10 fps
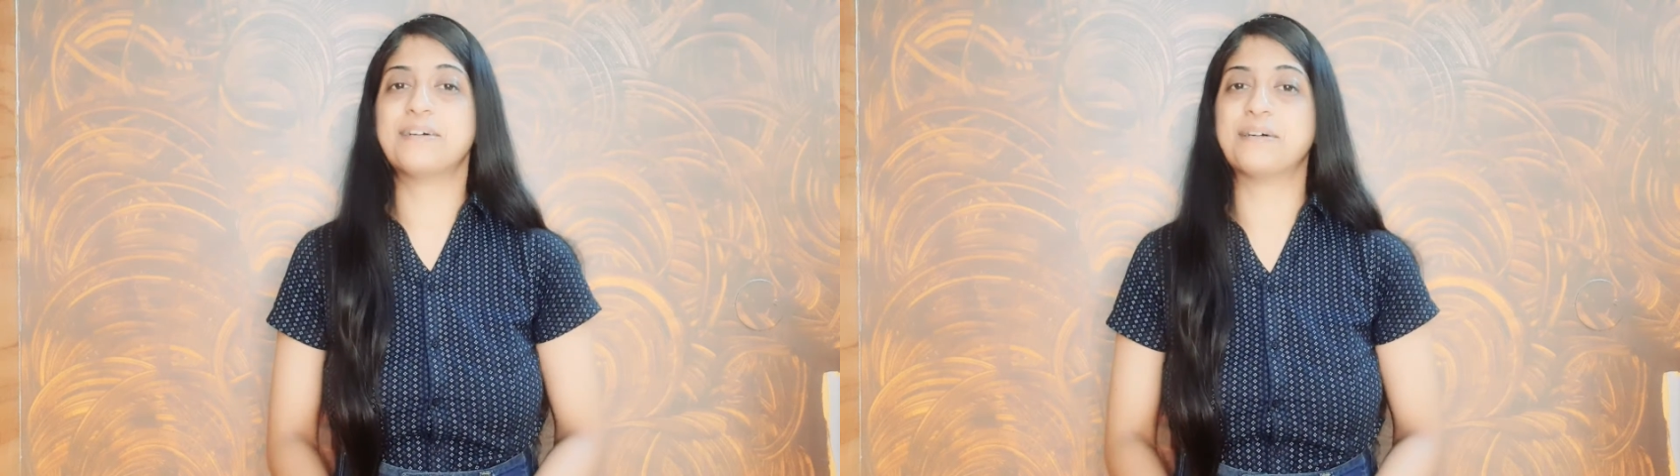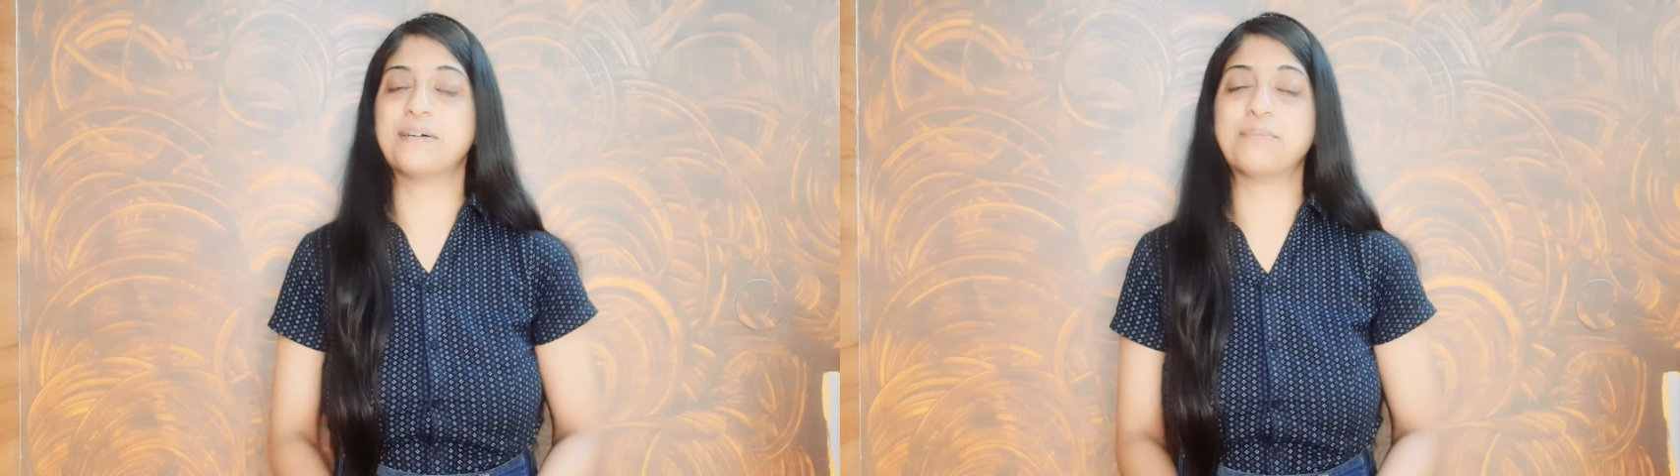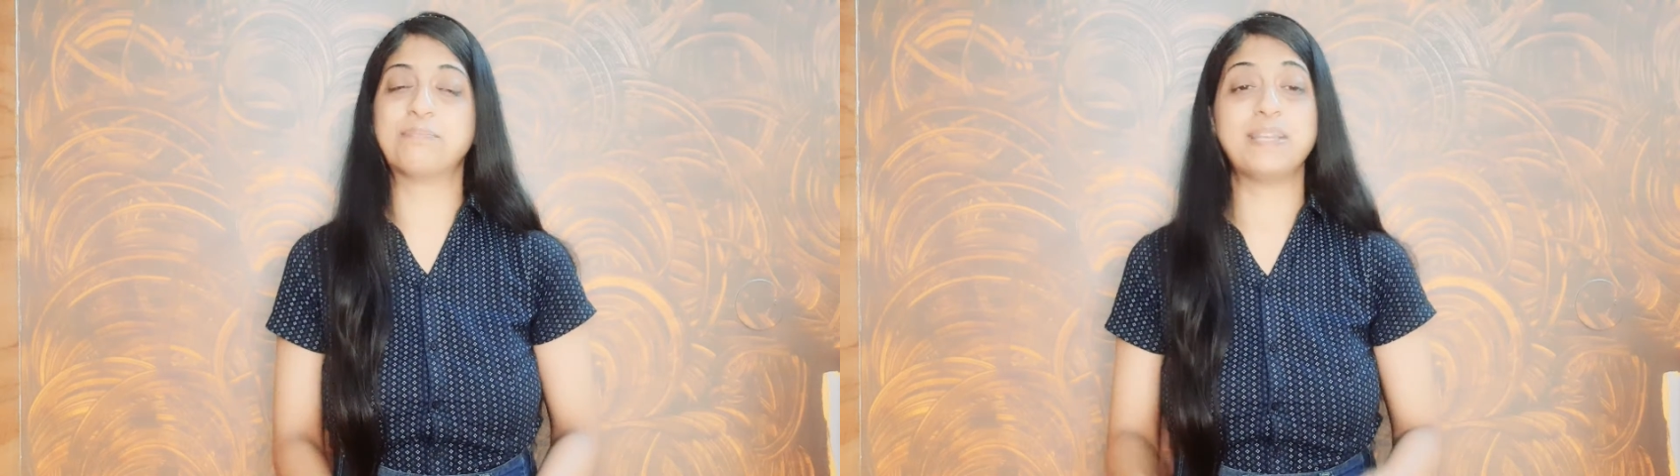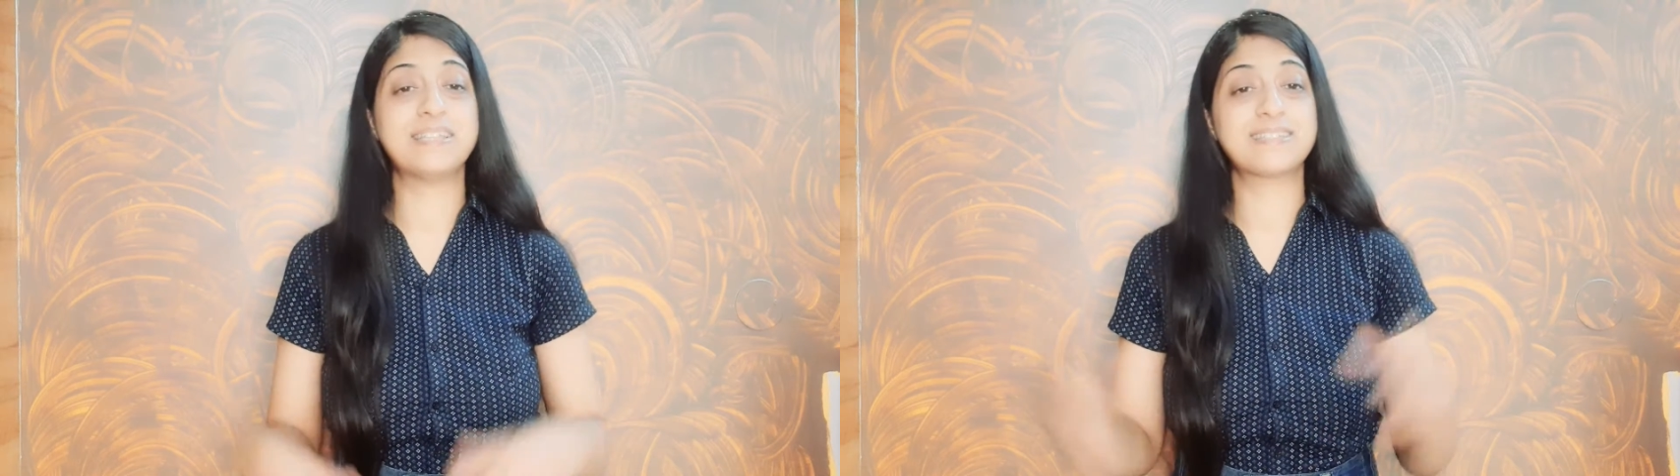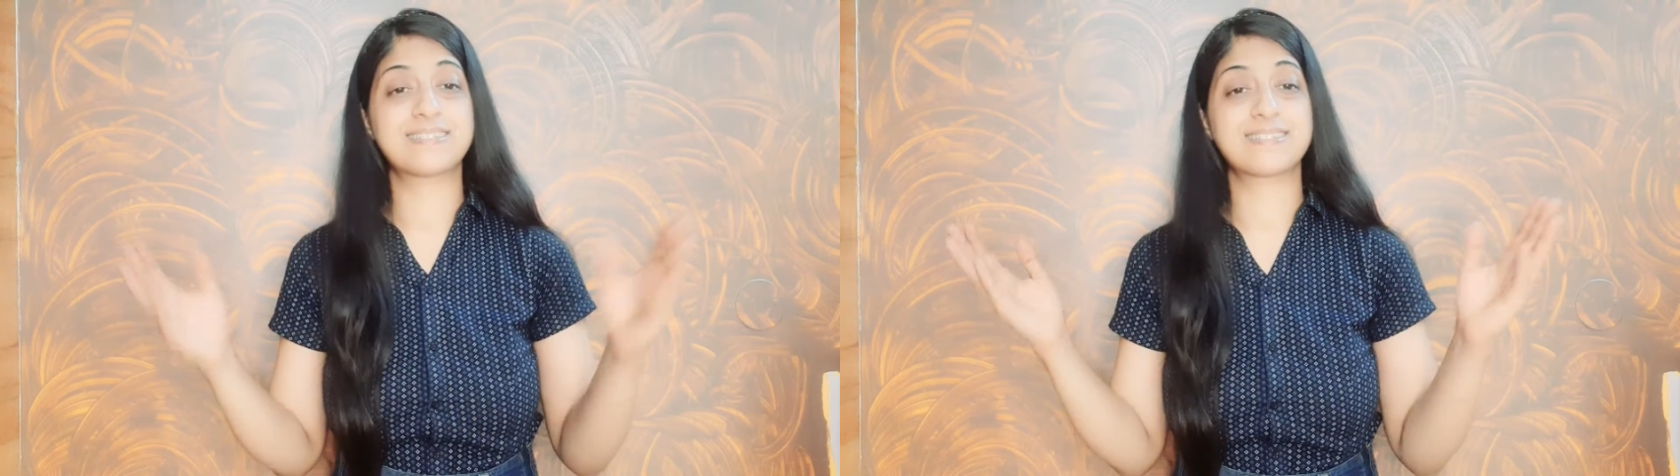uh,
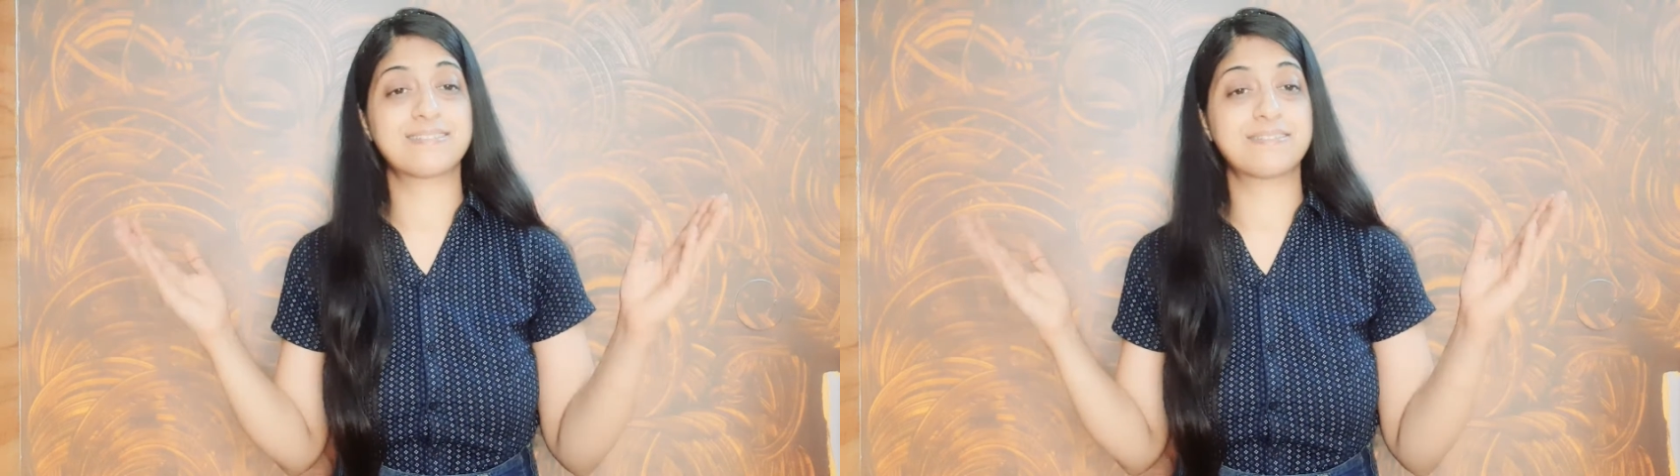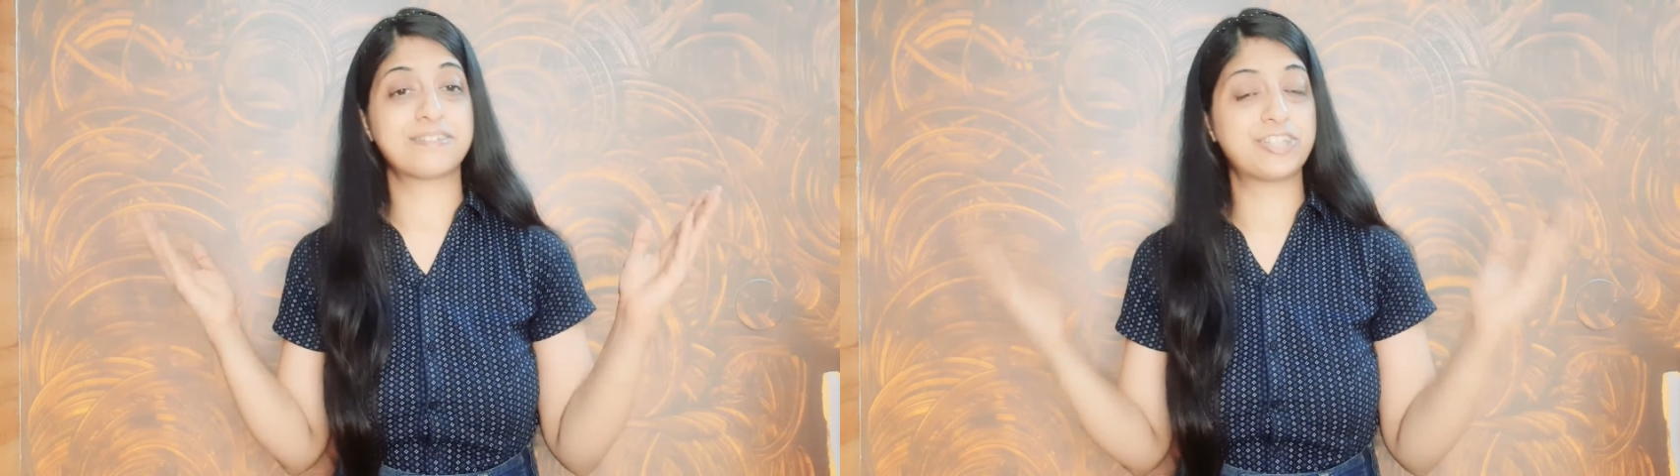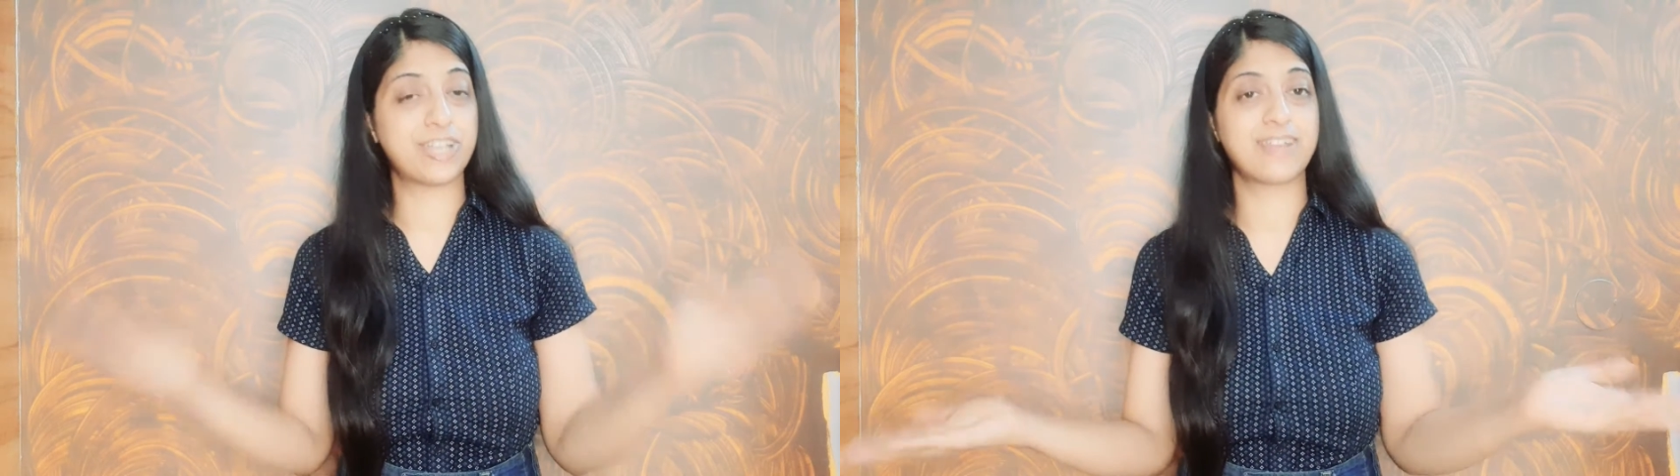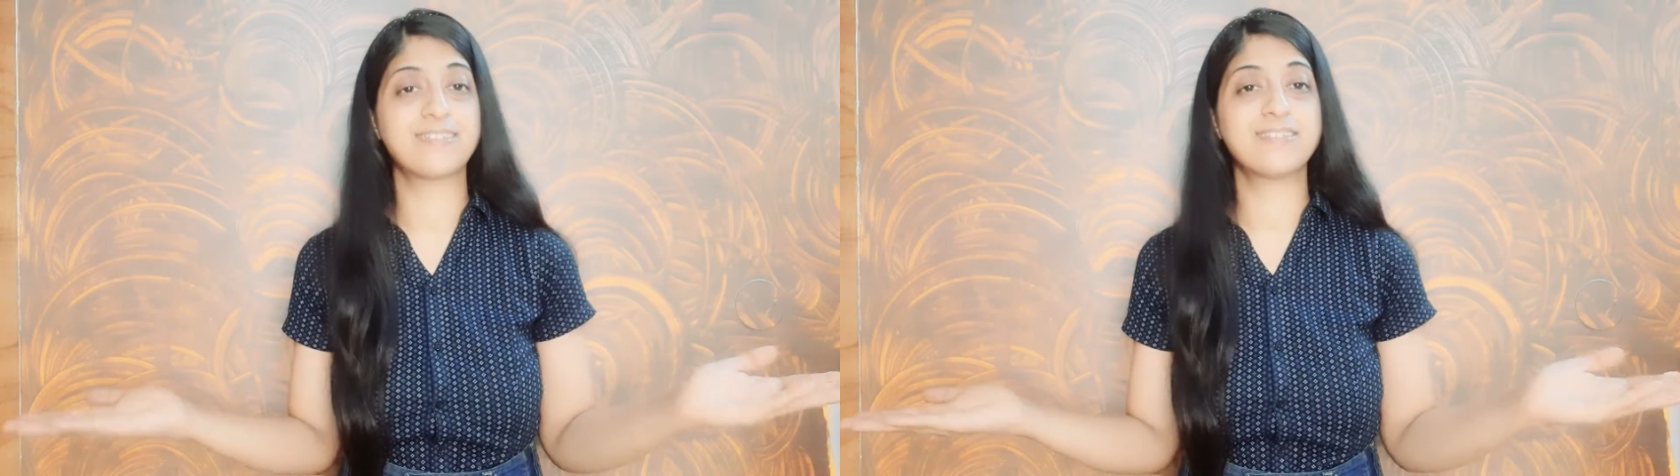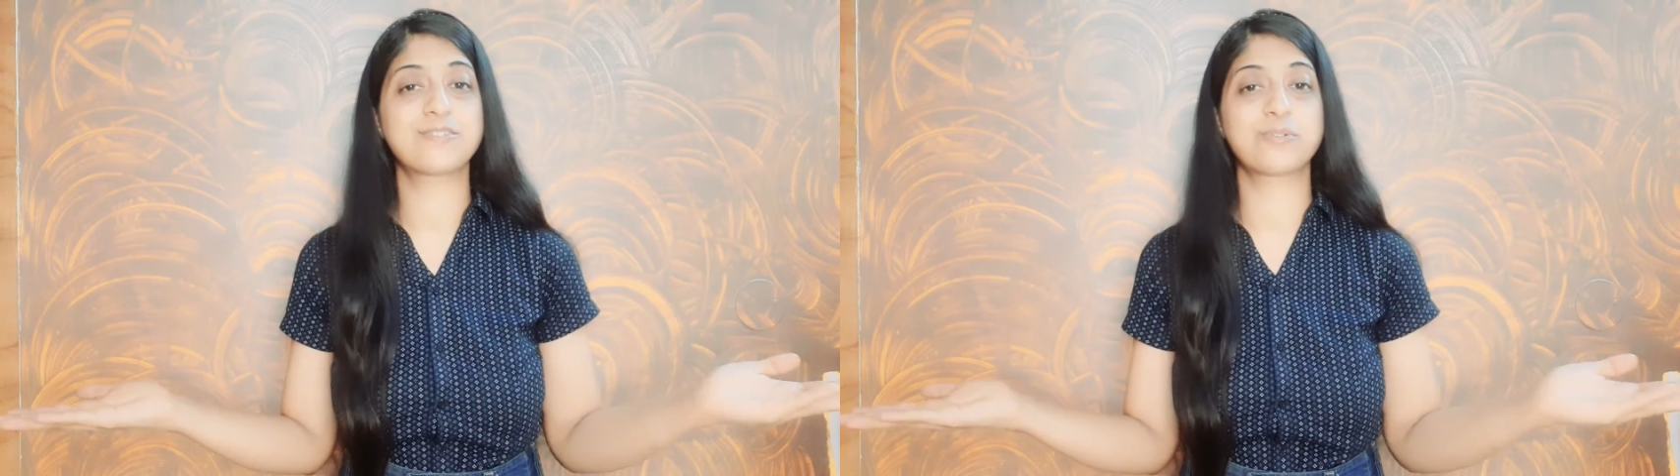please share
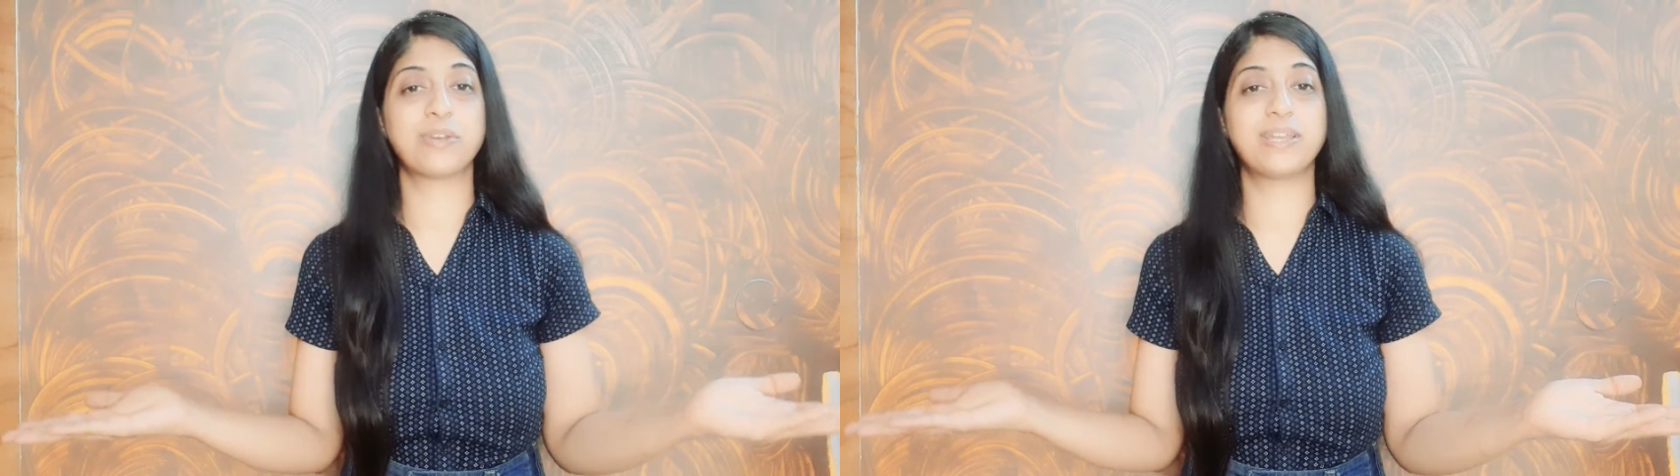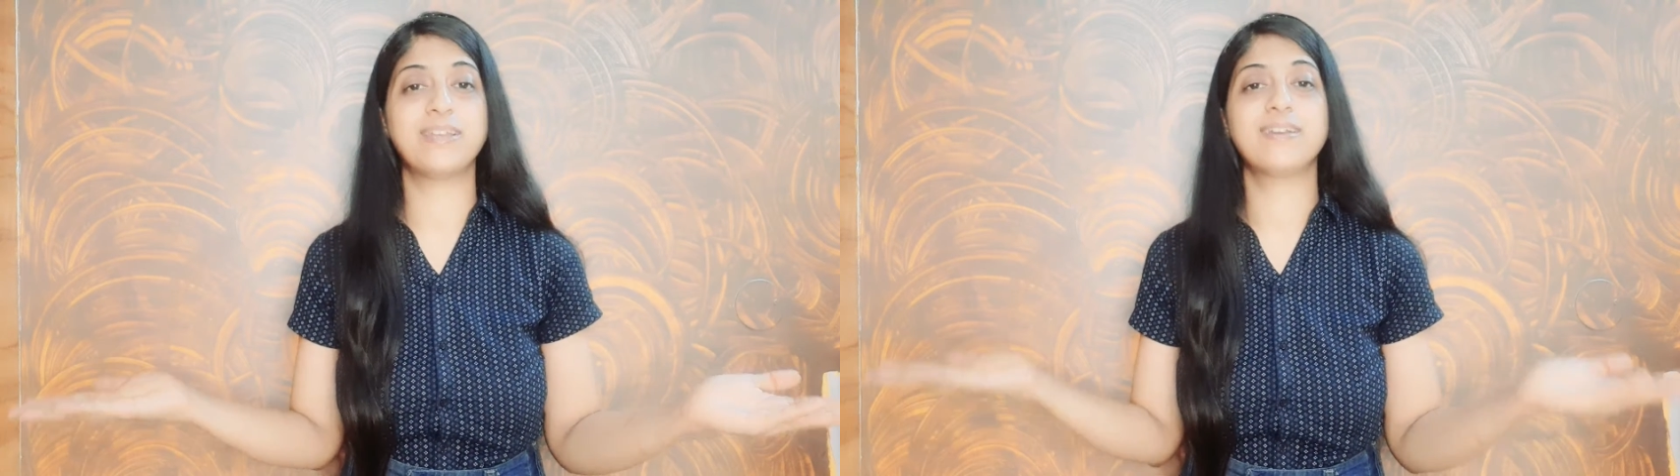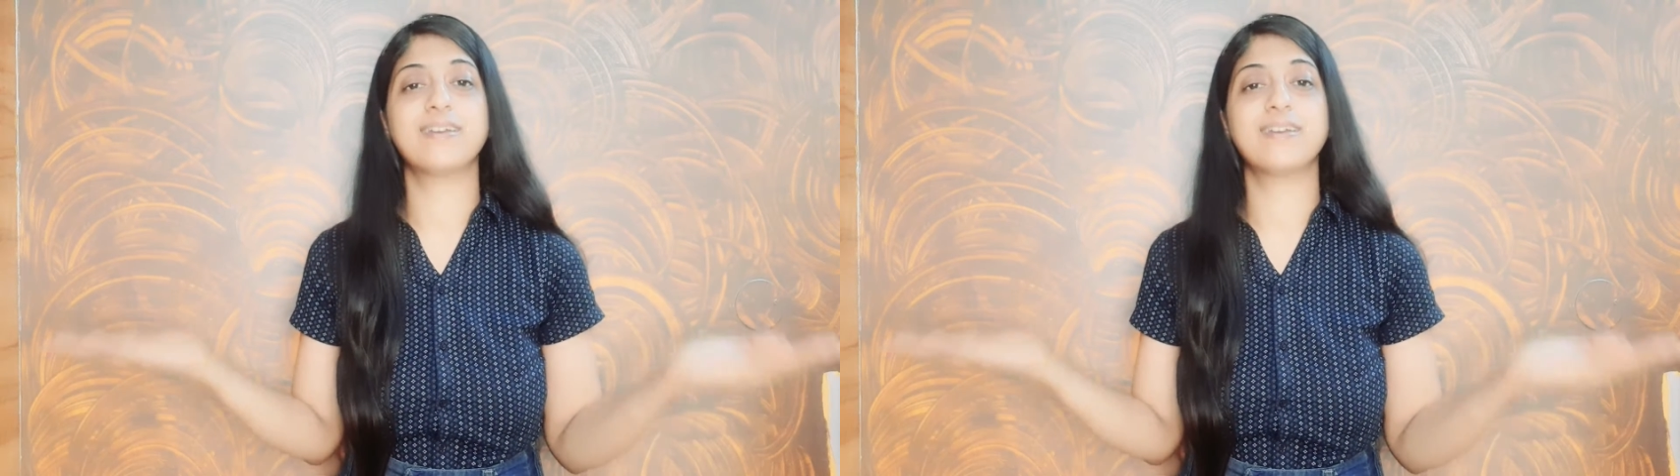the story,